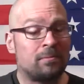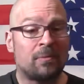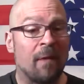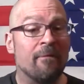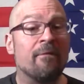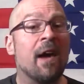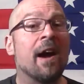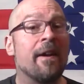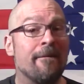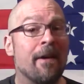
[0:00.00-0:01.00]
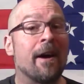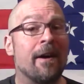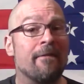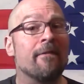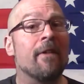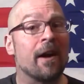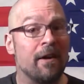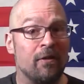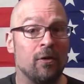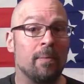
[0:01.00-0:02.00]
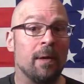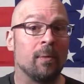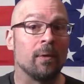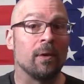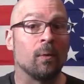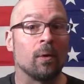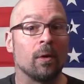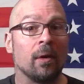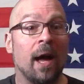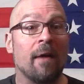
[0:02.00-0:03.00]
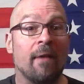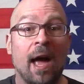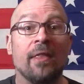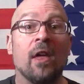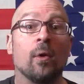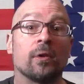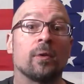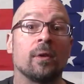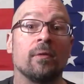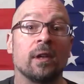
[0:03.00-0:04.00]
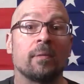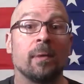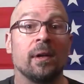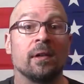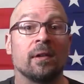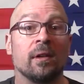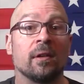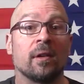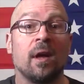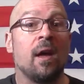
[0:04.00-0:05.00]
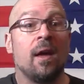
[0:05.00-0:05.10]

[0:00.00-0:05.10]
Very, very, very few people in the world have had those sort of experiences.